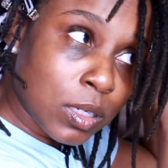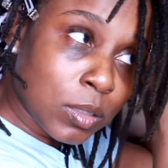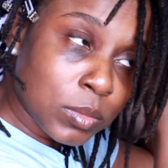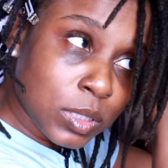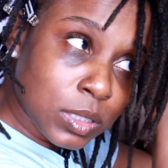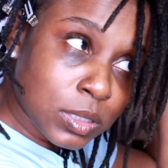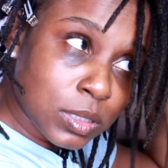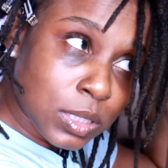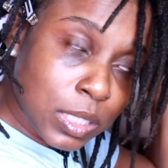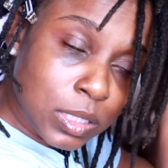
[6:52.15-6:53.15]
Um, because
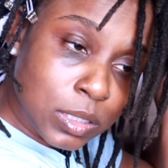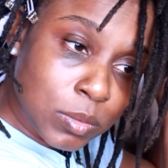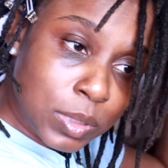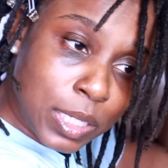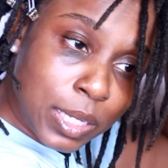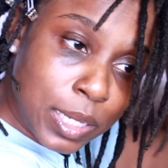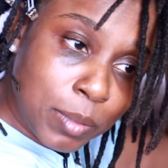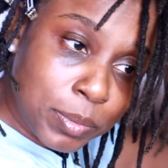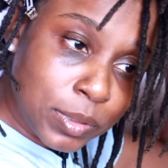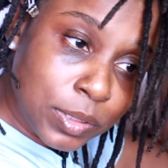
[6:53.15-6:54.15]
Sandy, when that
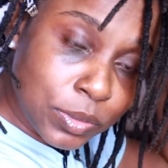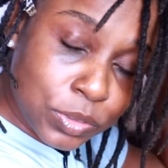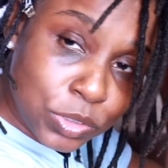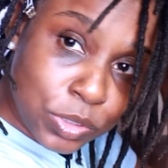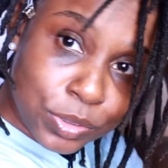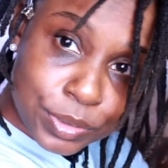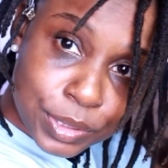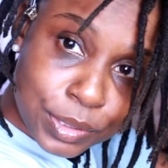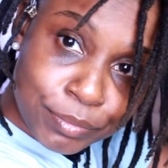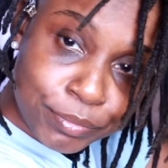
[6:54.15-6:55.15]
happened here in
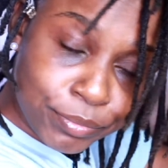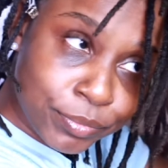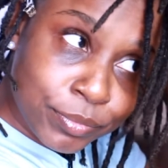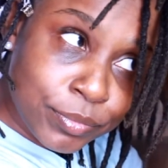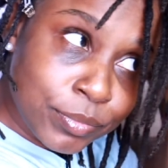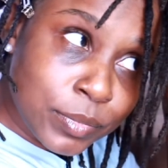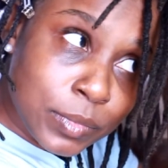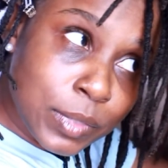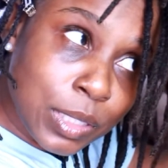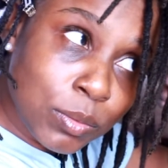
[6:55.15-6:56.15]
Jersey,
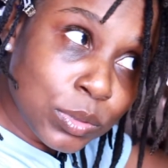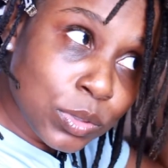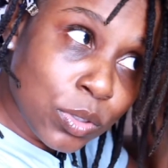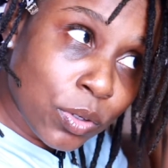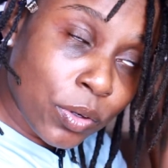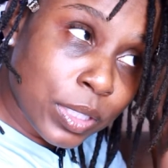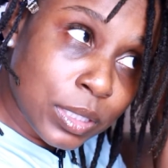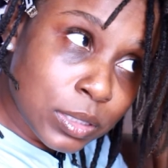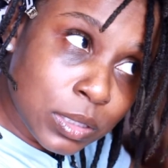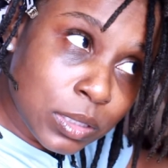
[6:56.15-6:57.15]
that was
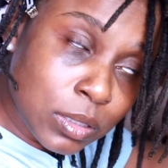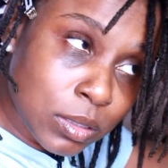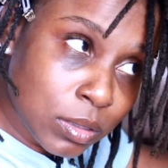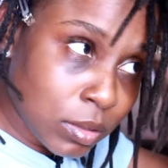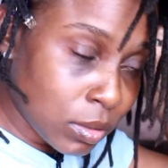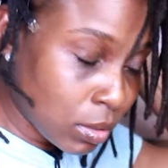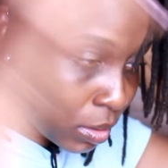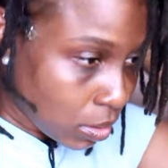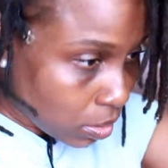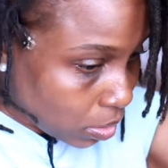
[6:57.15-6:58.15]
crazy.
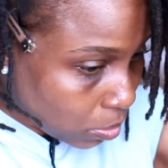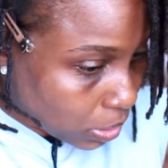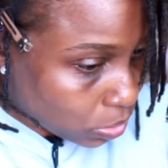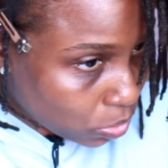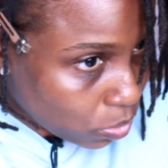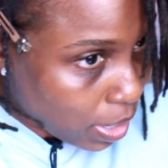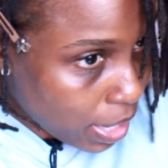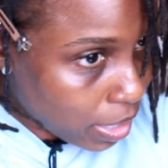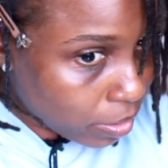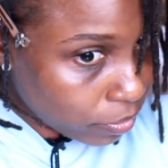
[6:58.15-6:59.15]
Um, I still
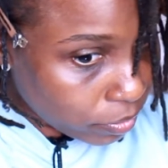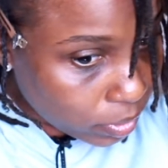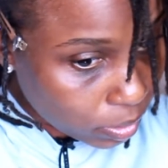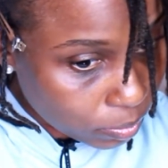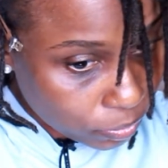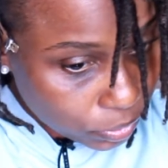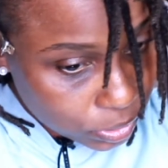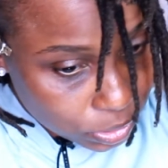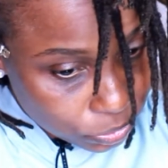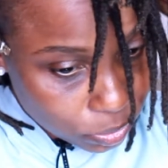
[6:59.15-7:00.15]
have um,
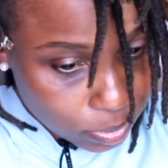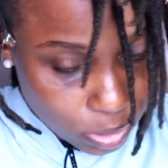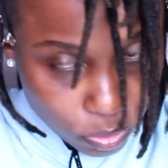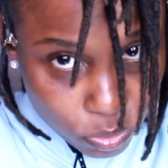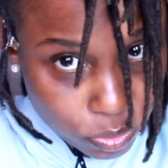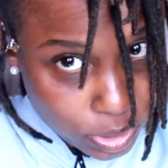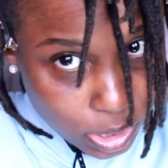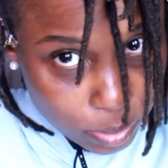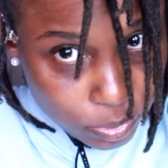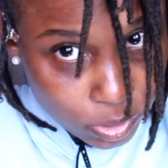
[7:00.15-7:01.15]
footage from my old
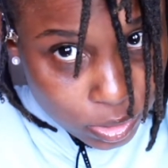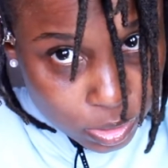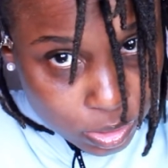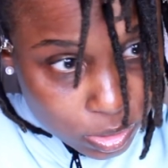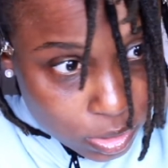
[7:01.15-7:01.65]
camera